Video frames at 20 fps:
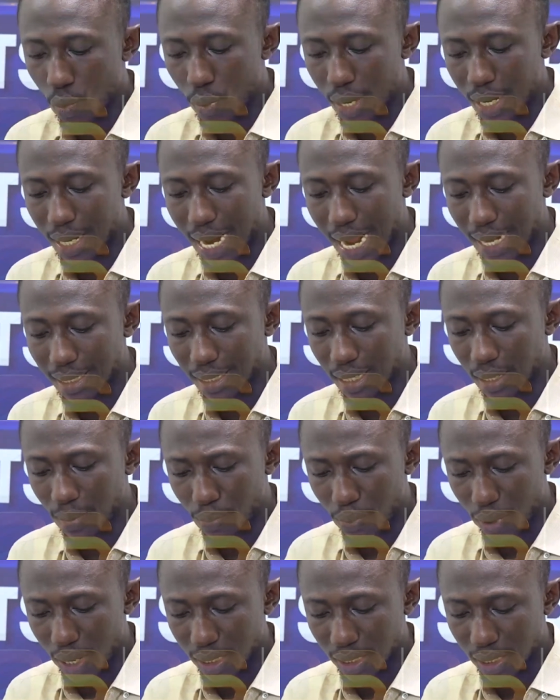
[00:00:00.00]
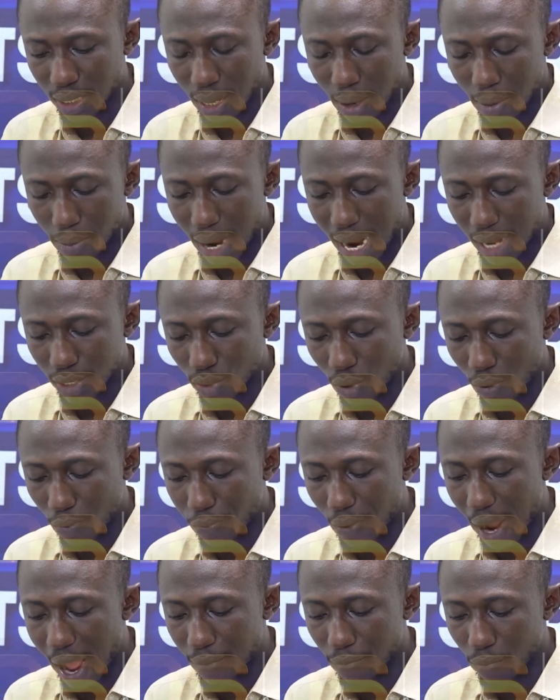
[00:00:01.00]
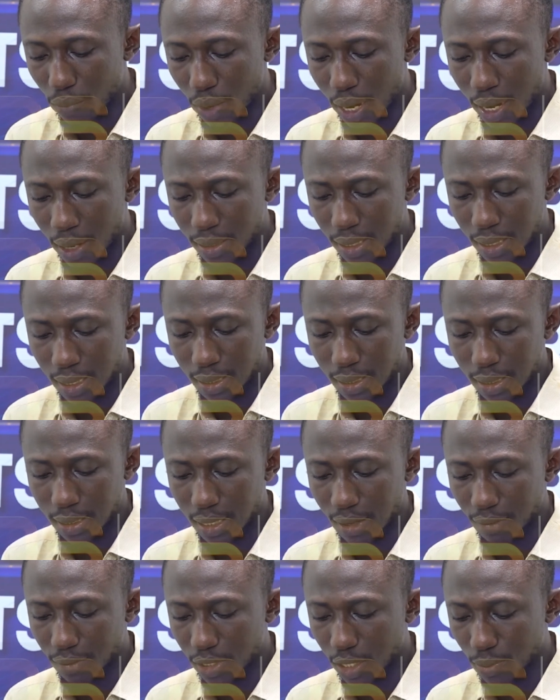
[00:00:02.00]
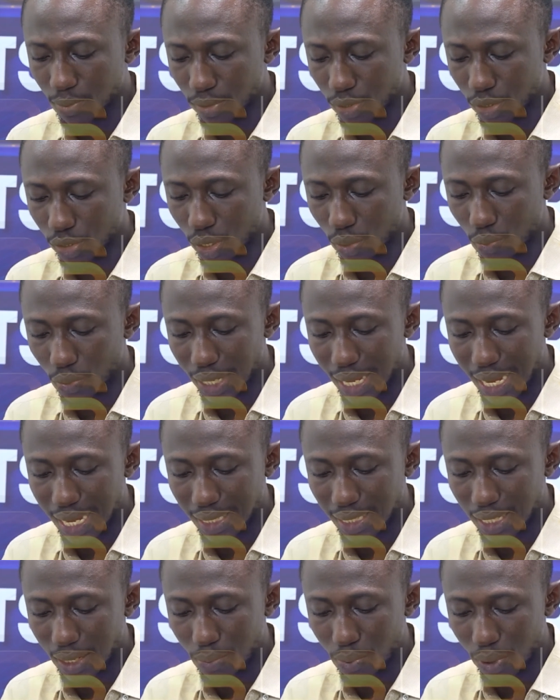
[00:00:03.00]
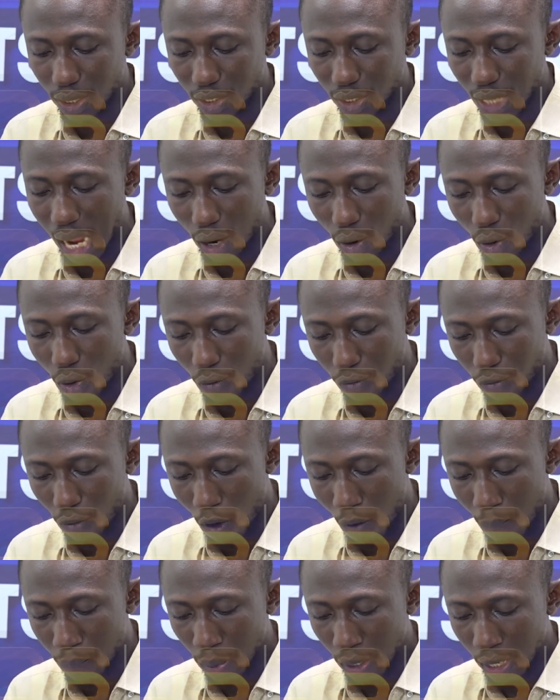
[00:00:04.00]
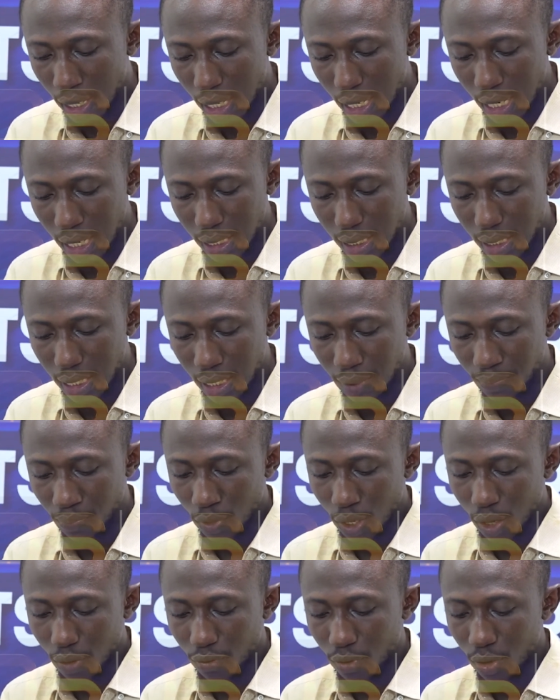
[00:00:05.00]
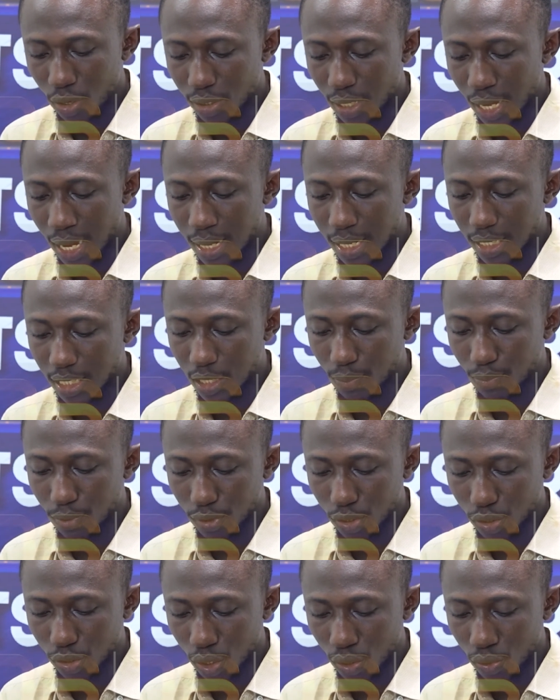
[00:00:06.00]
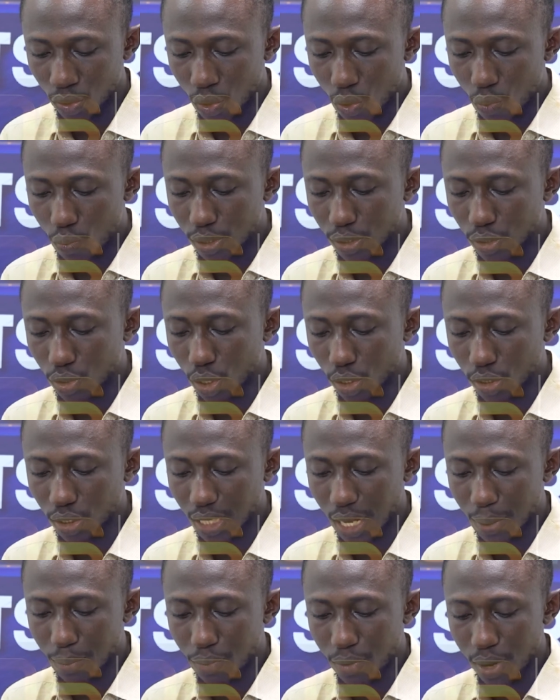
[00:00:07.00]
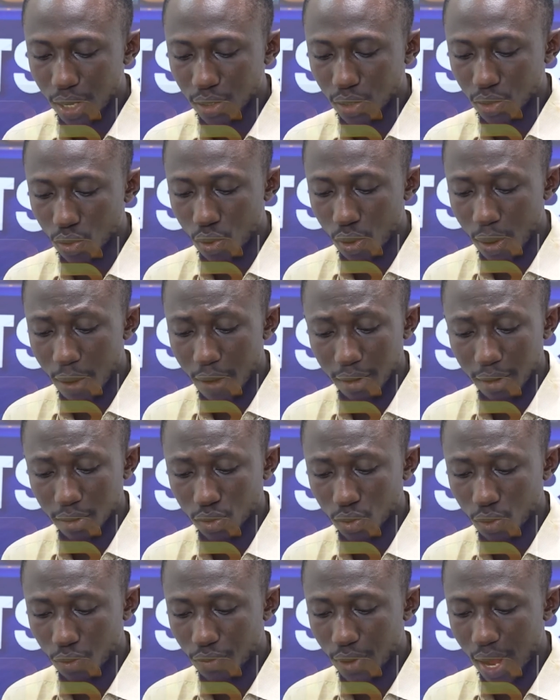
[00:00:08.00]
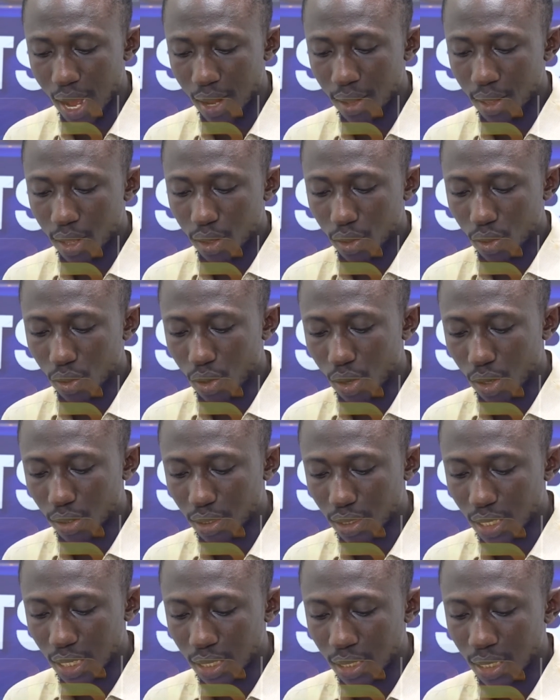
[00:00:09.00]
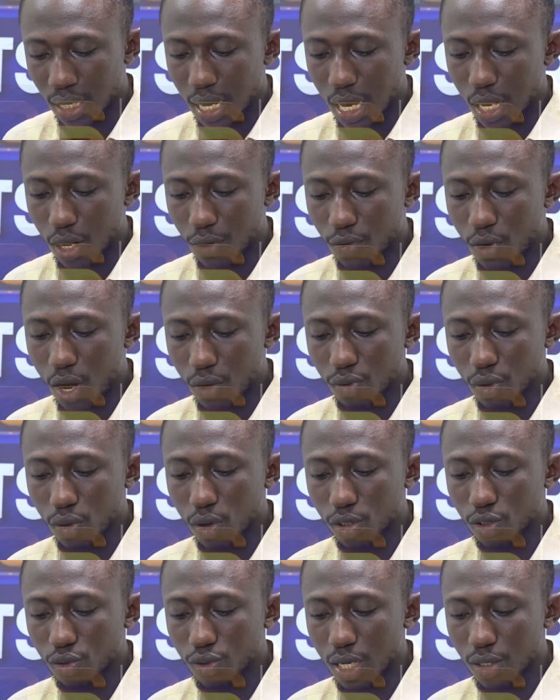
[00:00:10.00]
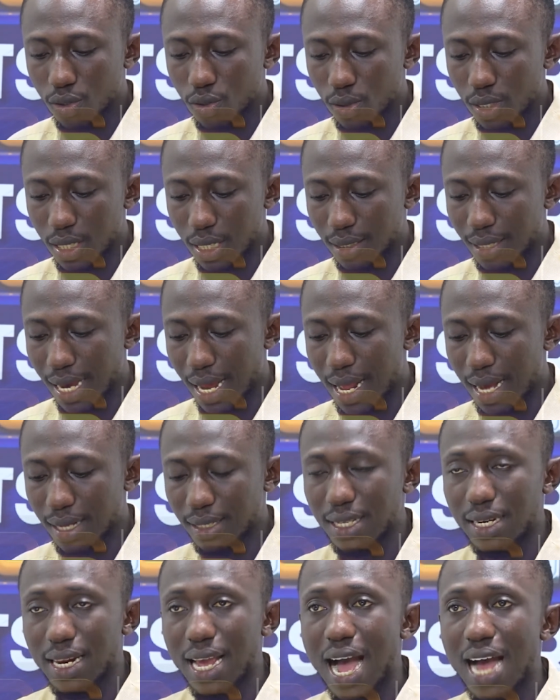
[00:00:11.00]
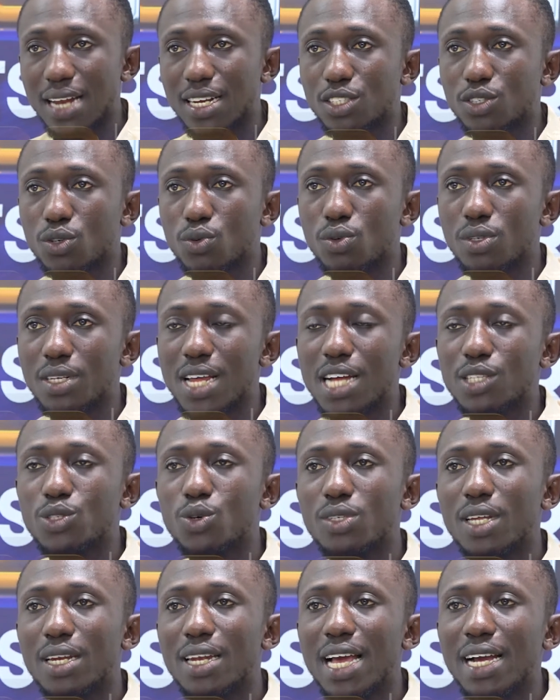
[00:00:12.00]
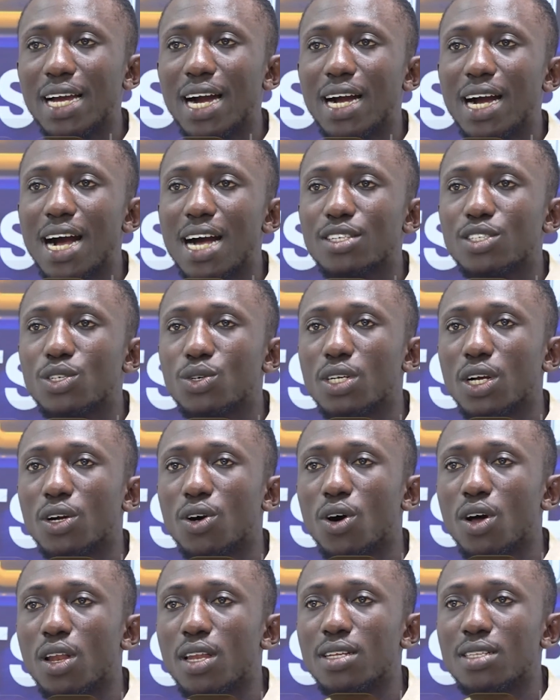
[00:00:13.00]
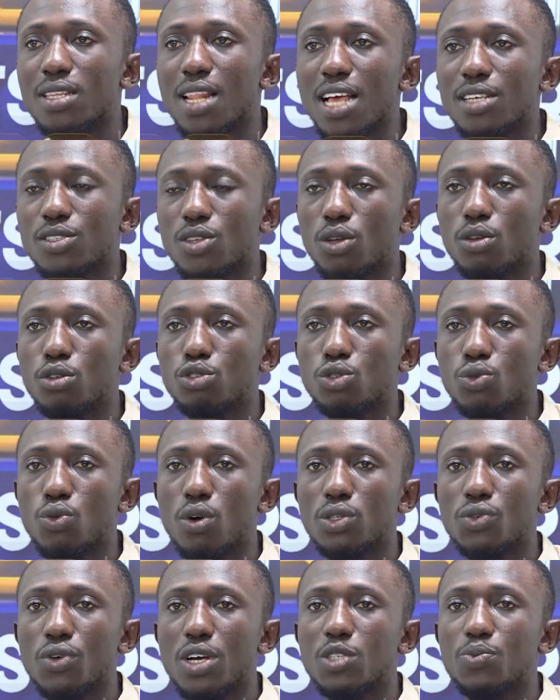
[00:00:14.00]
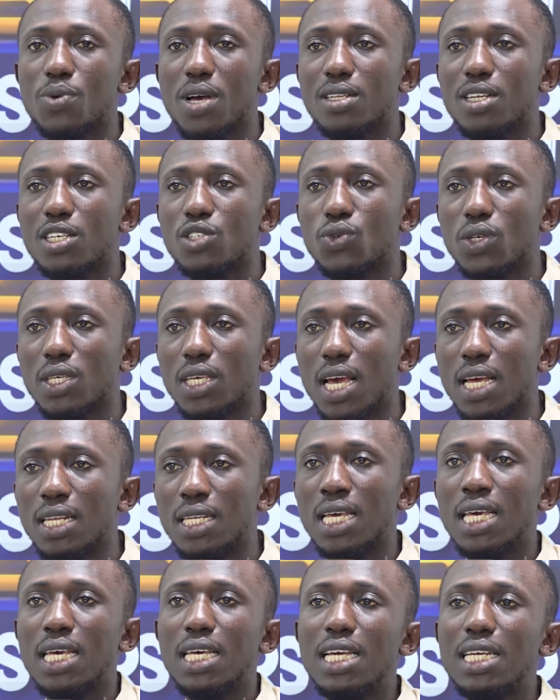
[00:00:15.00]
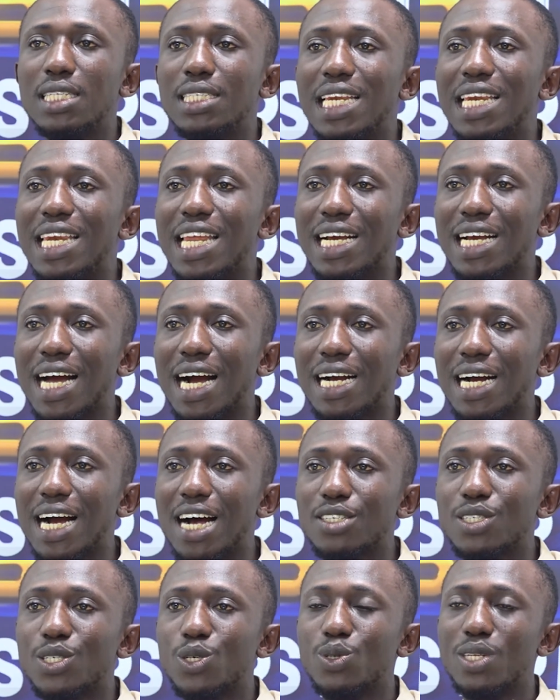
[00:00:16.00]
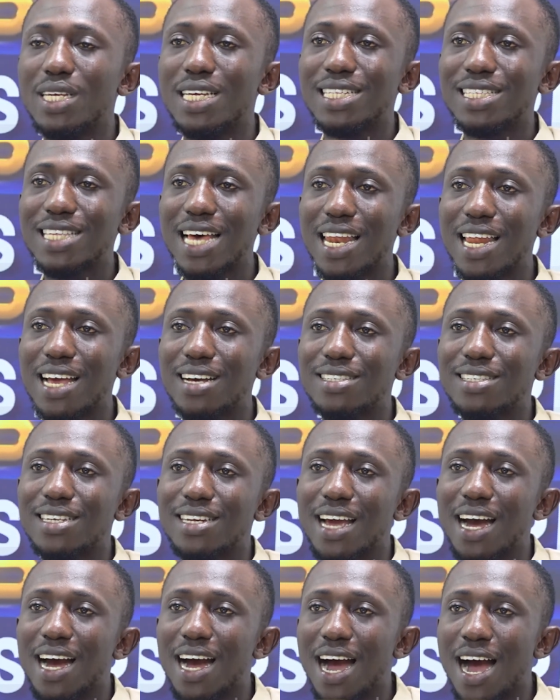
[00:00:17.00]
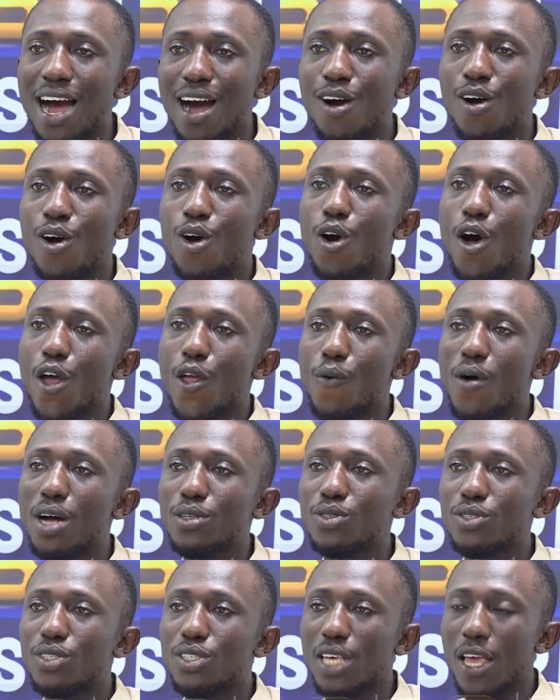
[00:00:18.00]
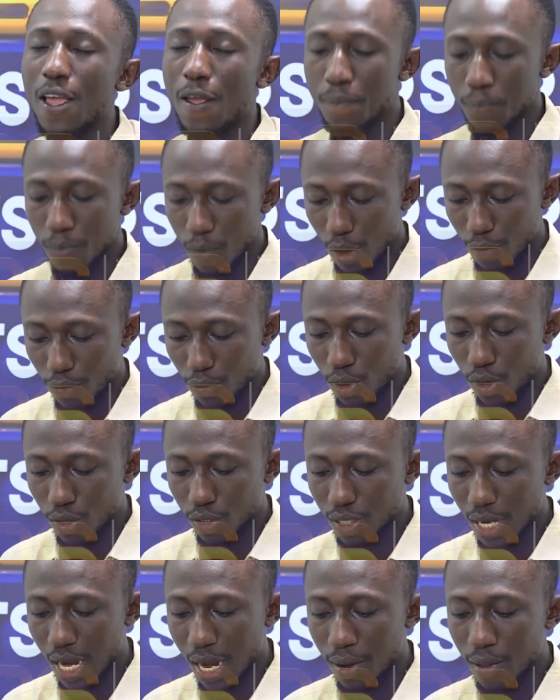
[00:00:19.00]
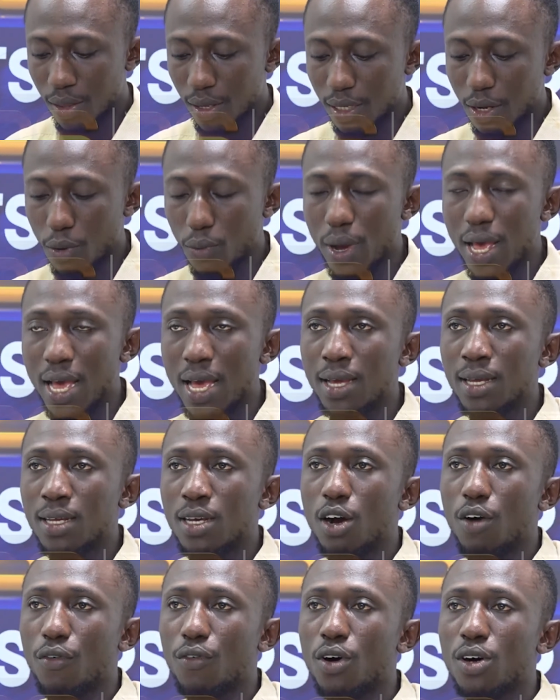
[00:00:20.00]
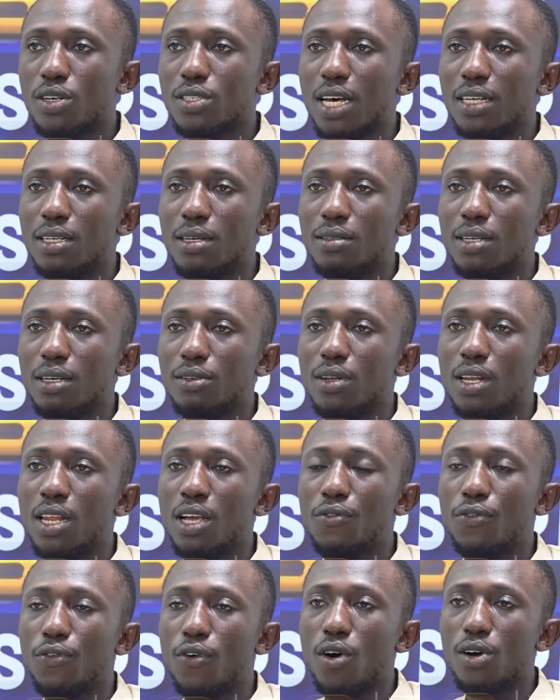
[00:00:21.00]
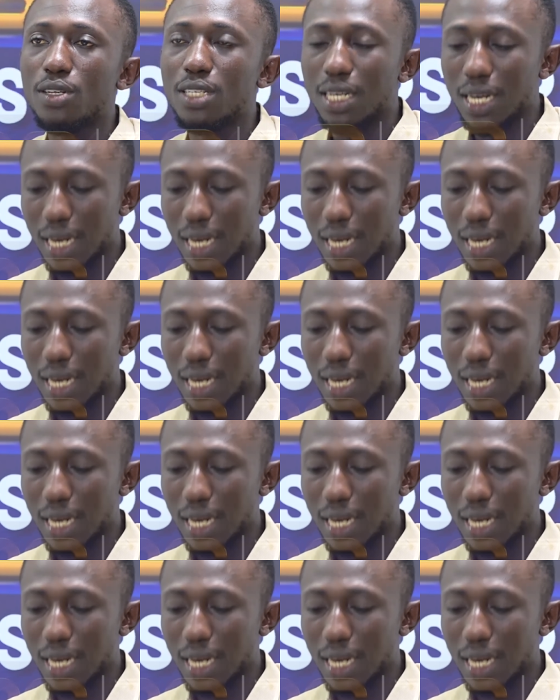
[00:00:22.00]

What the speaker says: with 19 points, Mainz 05 in the 17th position with 18 points, Schalke 04 in the, of course, 18th position with just 10 points so far gotten. And of course, we go straight to the Italian Serie A, the Scudetto, the Lega Calcio, they call it. Let's talk you through what to expect this weekend in the Lega Calcio, the Italian Serie A, or you want to say, of course, they were, of course, the League 4, the